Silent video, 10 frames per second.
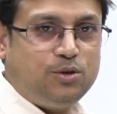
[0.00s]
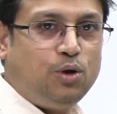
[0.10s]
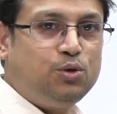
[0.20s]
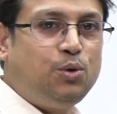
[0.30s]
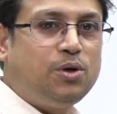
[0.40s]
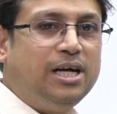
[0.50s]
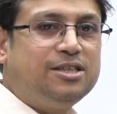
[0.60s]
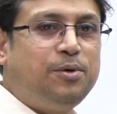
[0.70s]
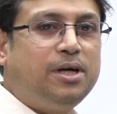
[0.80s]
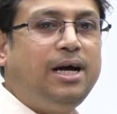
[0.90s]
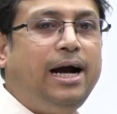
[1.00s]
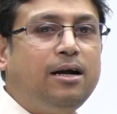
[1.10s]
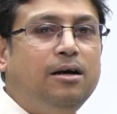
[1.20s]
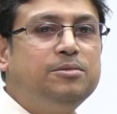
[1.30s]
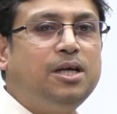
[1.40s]
Those who transfer the
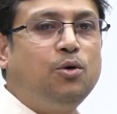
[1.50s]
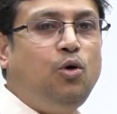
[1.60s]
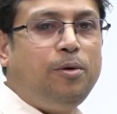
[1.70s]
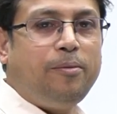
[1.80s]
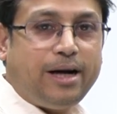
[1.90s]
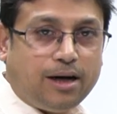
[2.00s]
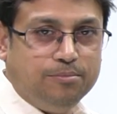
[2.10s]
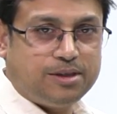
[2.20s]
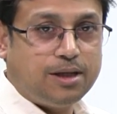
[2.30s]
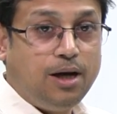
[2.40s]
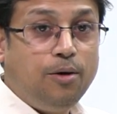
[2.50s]
atoms or group of atoms